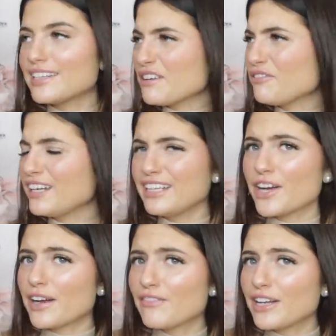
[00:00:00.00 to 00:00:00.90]
I definitely
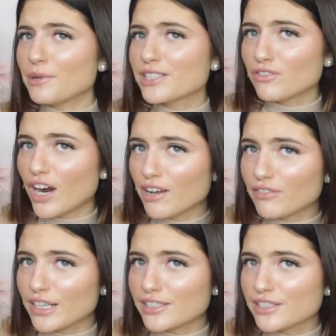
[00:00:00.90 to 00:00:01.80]
don't have anyone to write
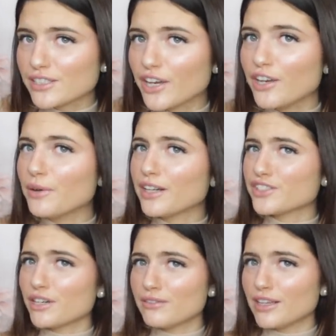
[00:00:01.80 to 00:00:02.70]
love letters to and I
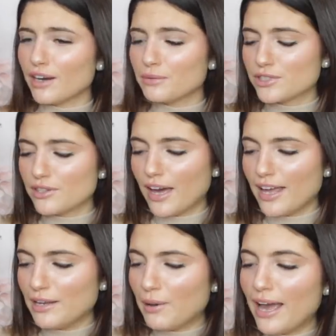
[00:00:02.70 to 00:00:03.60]
don't think I would do that
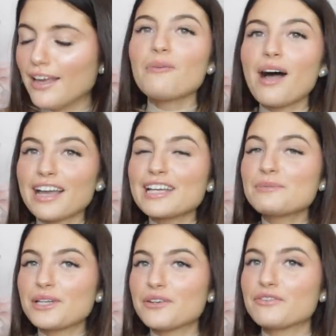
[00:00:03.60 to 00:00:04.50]
anyway. I guess
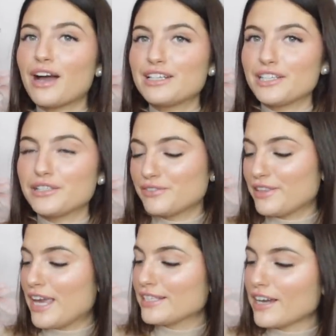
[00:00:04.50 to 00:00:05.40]
we could find a use for
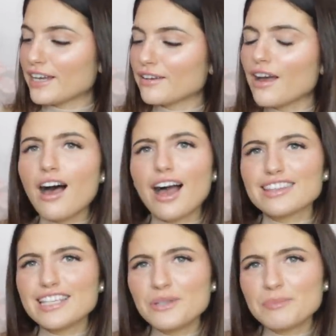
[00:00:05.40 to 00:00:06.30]
this. I
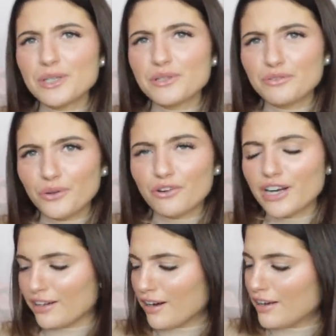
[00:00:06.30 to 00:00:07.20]
think it would be good for your
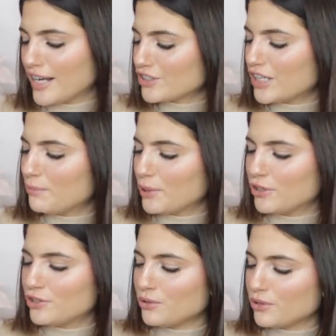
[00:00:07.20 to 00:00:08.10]
credit card actually,
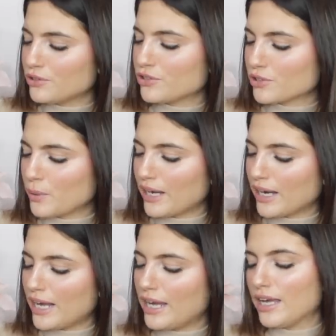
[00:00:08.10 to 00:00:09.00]
because you could just
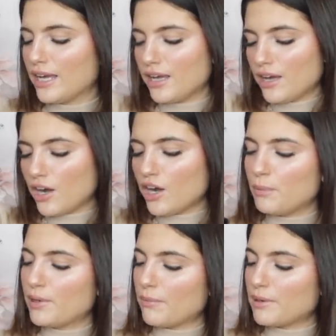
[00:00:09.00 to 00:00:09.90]
quickly
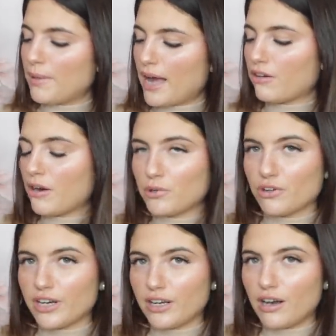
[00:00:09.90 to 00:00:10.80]
open up the bag, grab your
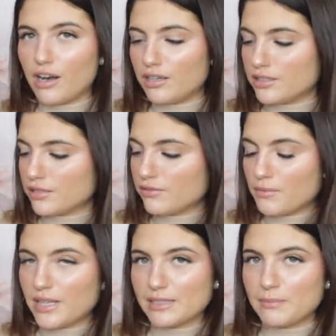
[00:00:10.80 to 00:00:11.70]
credit card
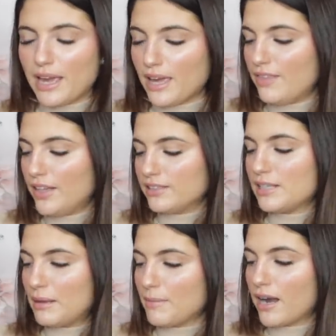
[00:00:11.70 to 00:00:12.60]
from this bit and then
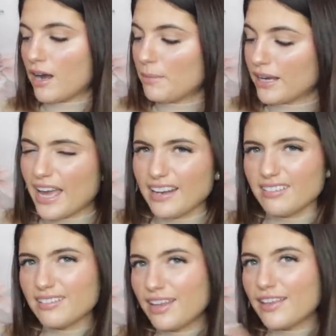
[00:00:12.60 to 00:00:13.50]
zip it back up
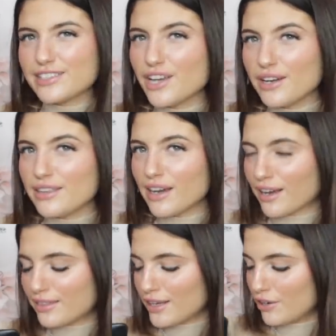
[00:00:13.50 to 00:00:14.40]
again. That's the only thing I
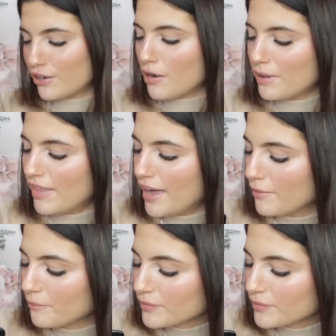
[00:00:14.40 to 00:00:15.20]
could think could go in there.